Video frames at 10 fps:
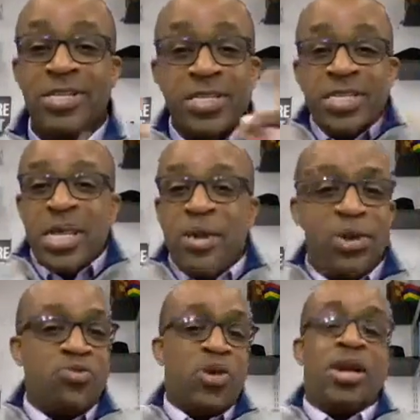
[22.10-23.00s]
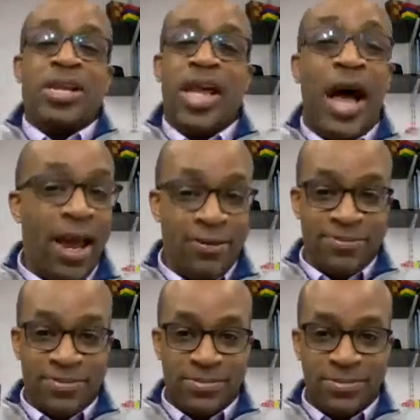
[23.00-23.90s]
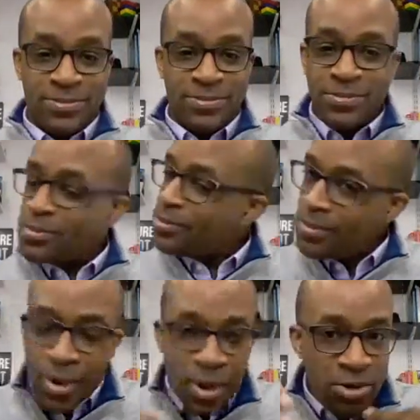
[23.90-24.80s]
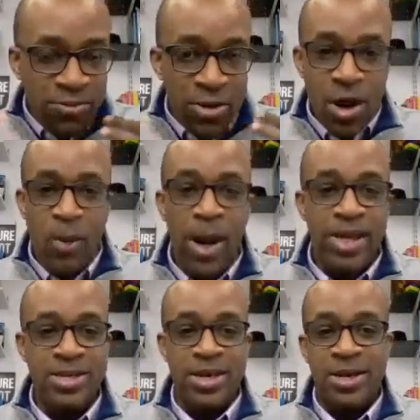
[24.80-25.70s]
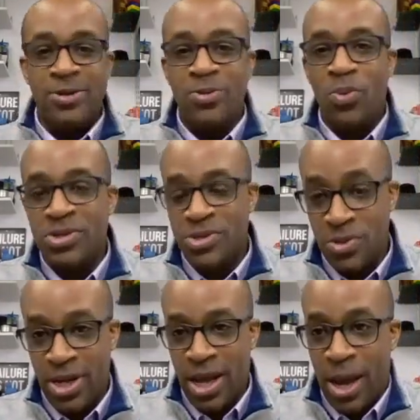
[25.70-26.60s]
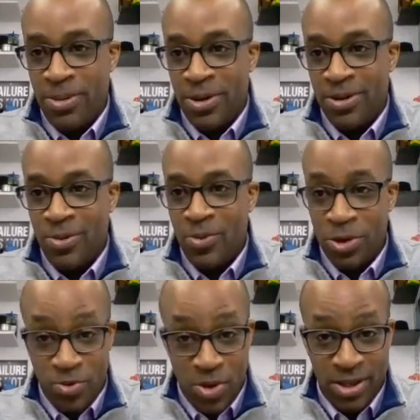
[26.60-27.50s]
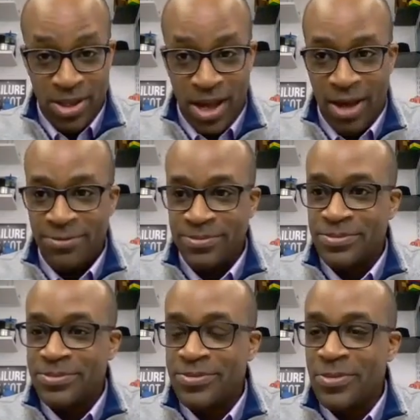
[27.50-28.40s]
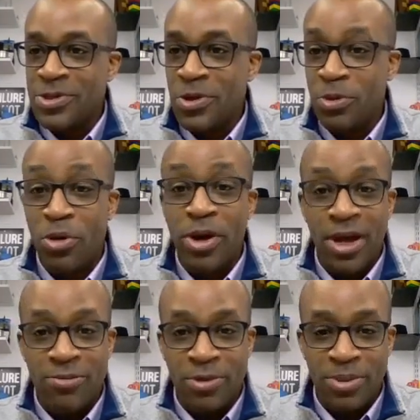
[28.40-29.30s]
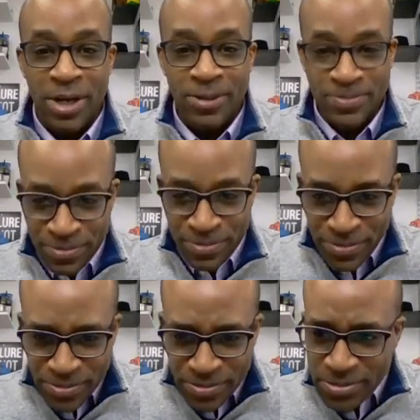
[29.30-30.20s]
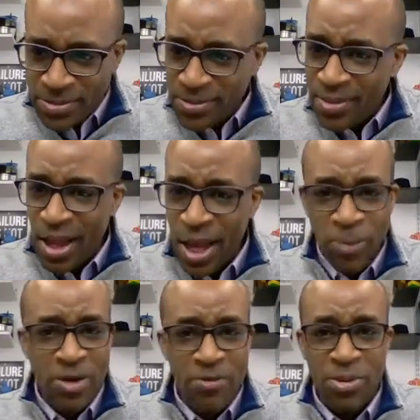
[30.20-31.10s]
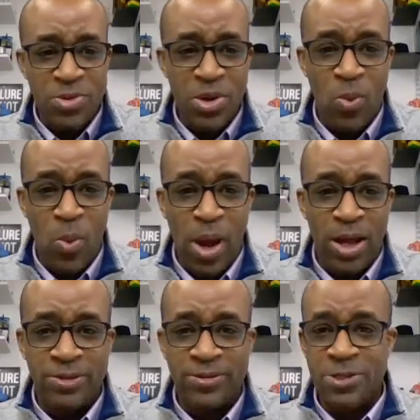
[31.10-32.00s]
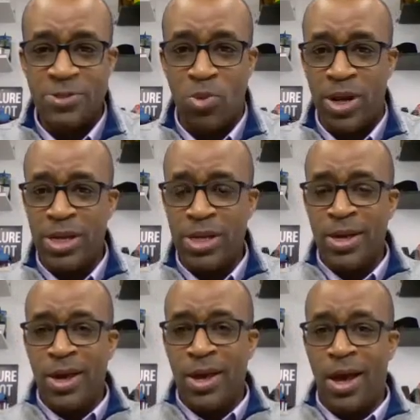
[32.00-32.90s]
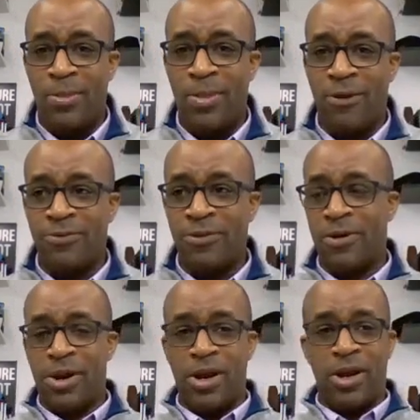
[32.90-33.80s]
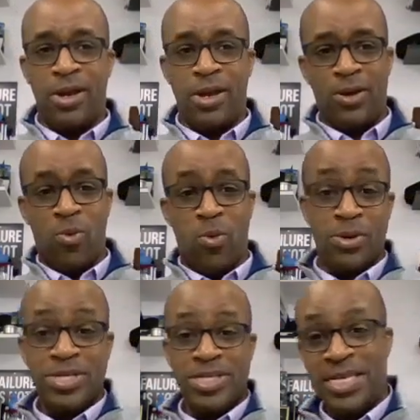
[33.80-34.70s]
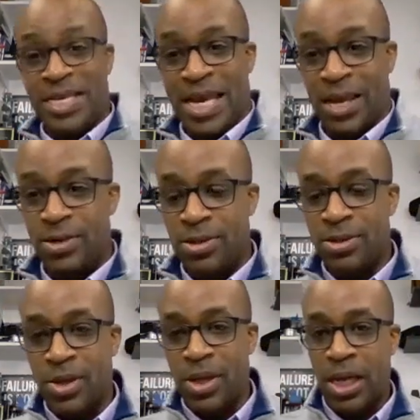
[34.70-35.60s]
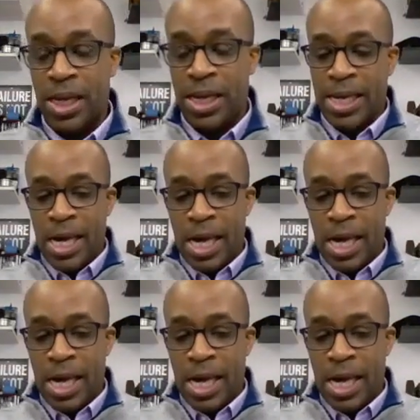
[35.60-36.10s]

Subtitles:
This is the thing when you run it live. You have no idea what is going to happen when you're running live. So, good morning, everybody. I hope that everybody's doing well this morning out there in quarantine land. Okay.